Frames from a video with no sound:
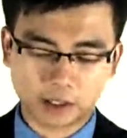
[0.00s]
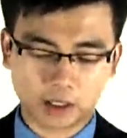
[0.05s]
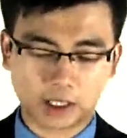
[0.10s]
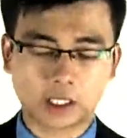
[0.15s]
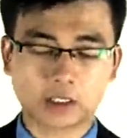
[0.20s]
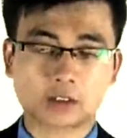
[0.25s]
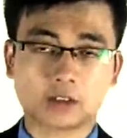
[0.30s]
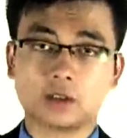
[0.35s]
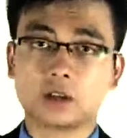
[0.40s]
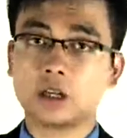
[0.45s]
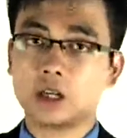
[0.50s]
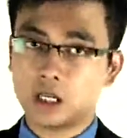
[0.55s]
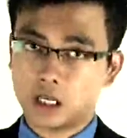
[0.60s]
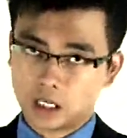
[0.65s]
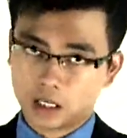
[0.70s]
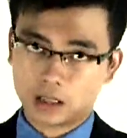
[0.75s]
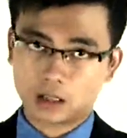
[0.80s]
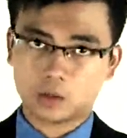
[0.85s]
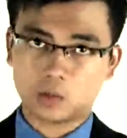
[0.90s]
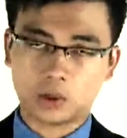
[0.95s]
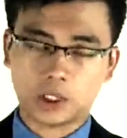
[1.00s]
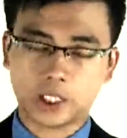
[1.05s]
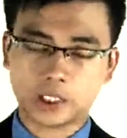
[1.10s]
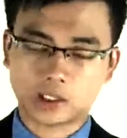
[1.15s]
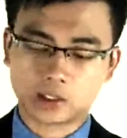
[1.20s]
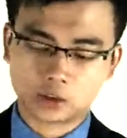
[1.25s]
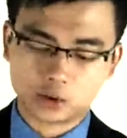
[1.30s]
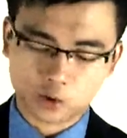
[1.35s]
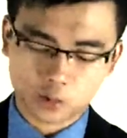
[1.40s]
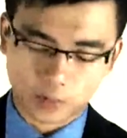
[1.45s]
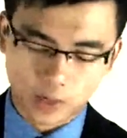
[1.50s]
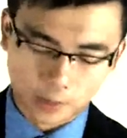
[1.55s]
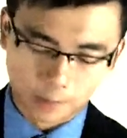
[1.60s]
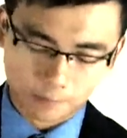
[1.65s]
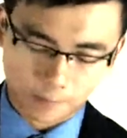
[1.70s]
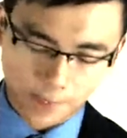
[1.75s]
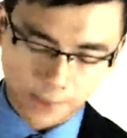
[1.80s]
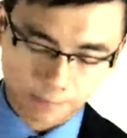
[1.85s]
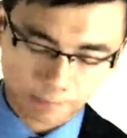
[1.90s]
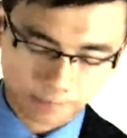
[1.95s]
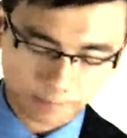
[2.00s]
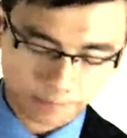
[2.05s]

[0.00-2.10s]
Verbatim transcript: Okay, so relating to part B.